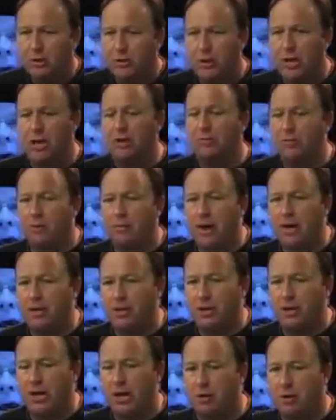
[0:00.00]
The
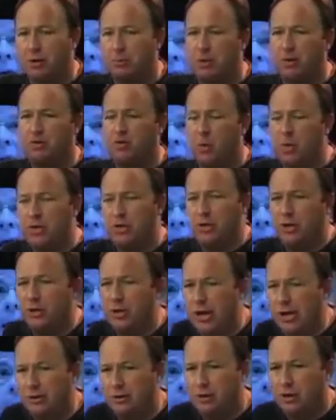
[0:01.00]
information here has been
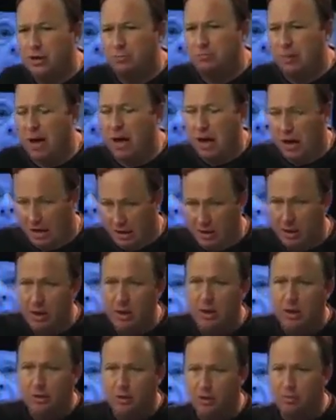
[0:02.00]
twisted and spun
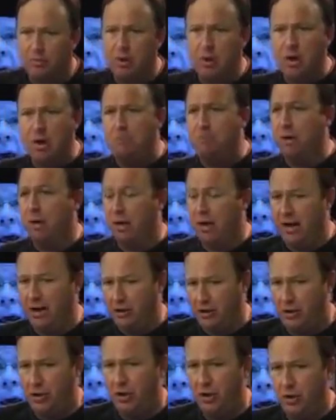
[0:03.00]
to
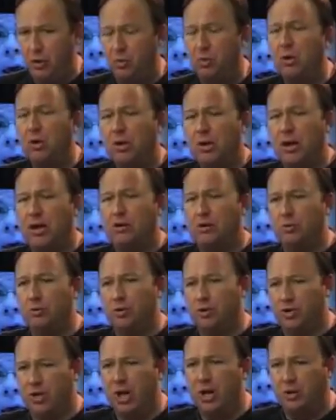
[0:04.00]
manipulate you and to
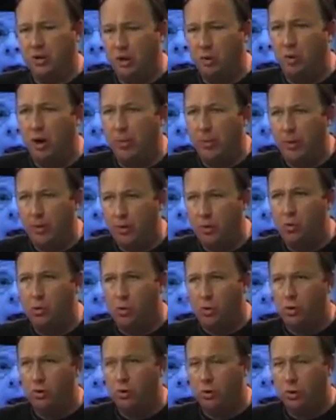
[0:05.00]
sell you on the New
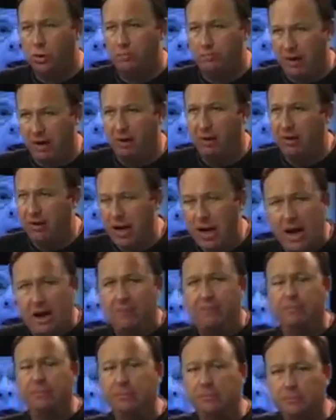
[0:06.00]
World Order
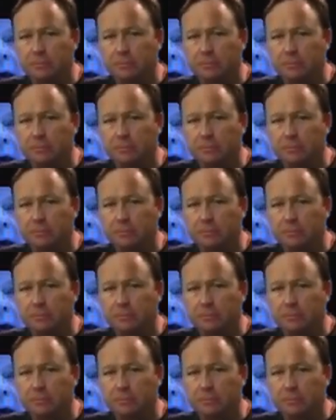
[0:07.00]
paradigm.